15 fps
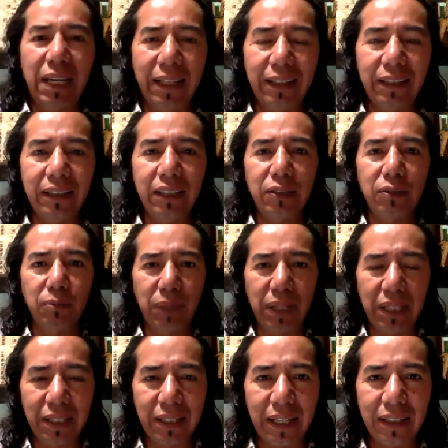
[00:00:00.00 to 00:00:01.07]
entities,
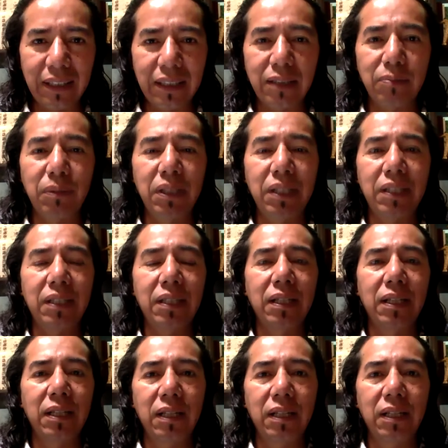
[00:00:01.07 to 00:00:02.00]
many deities, many,